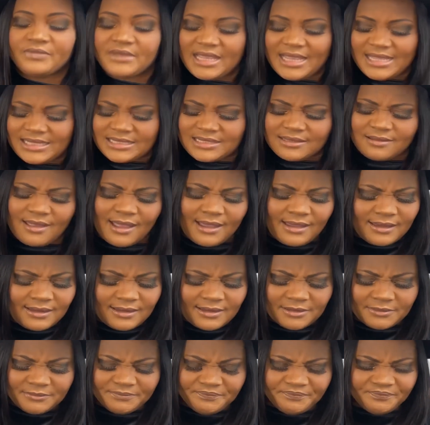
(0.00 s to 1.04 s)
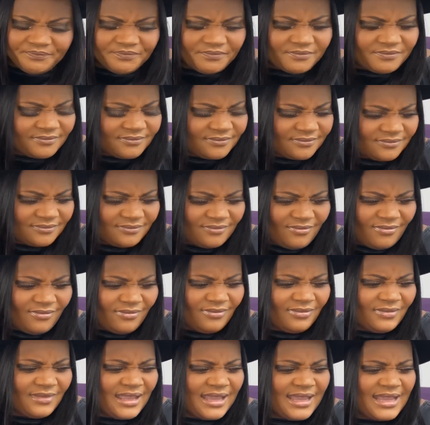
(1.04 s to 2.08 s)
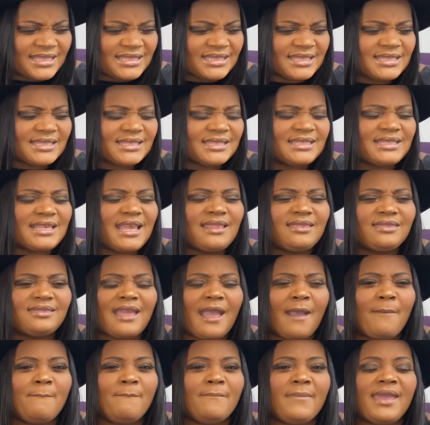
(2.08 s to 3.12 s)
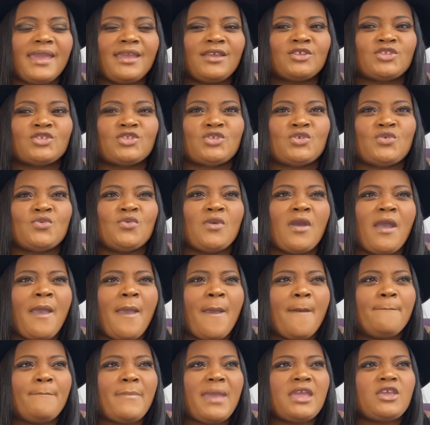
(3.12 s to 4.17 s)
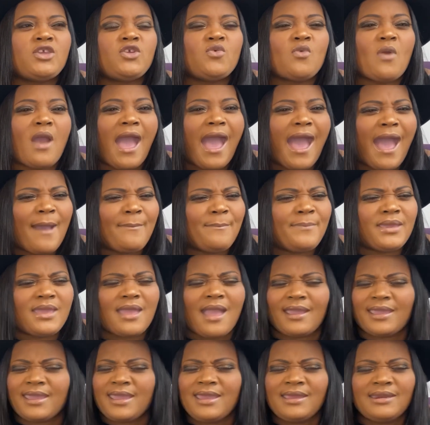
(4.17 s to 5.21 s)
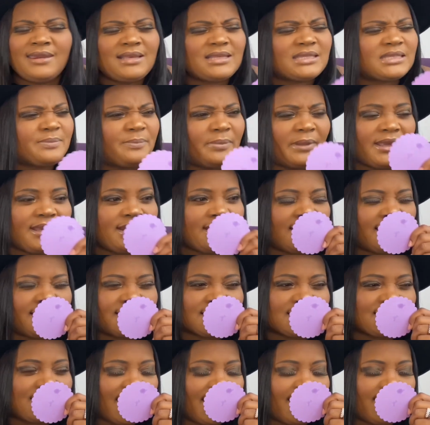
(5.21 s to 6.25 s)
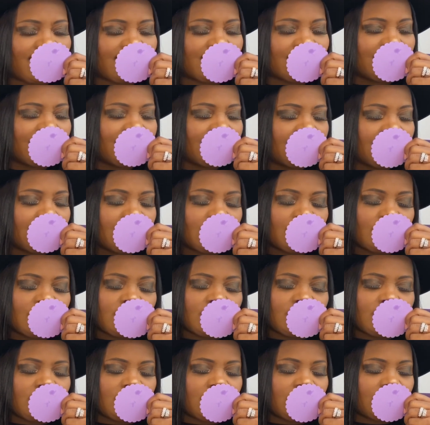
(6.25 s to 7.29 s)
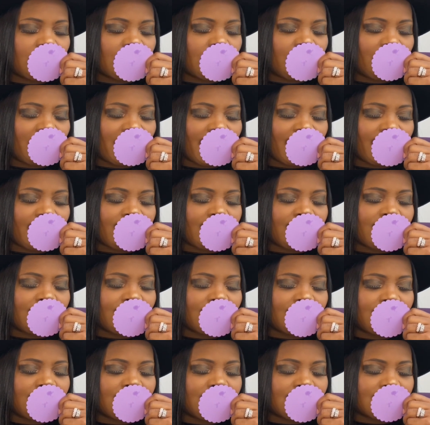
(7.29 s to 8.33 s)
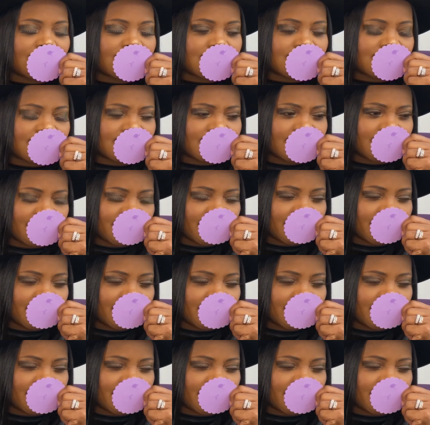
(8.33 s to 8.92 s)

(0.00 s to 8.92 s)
it's like, it's a scent that makes you happy. I can't explain it. It's like, oh my goodness.